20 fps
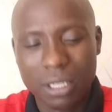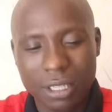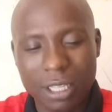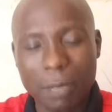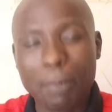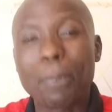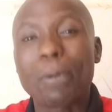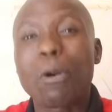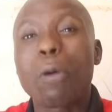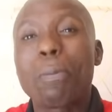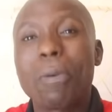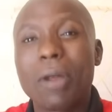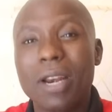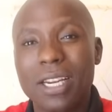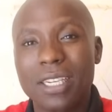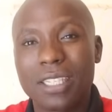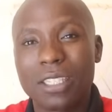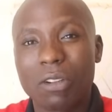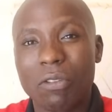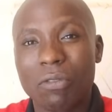the
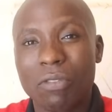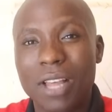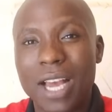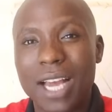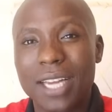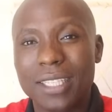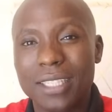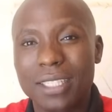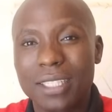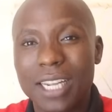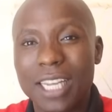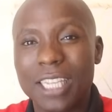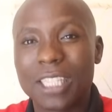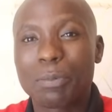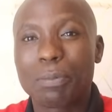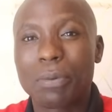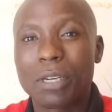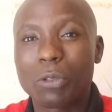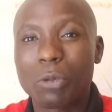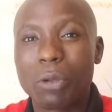proponents of that
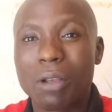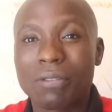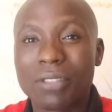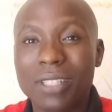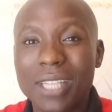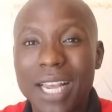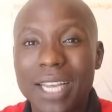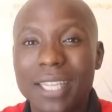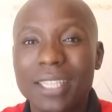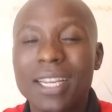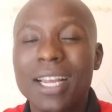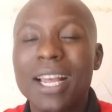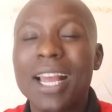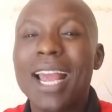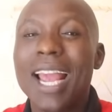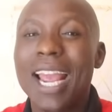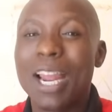expressway have said,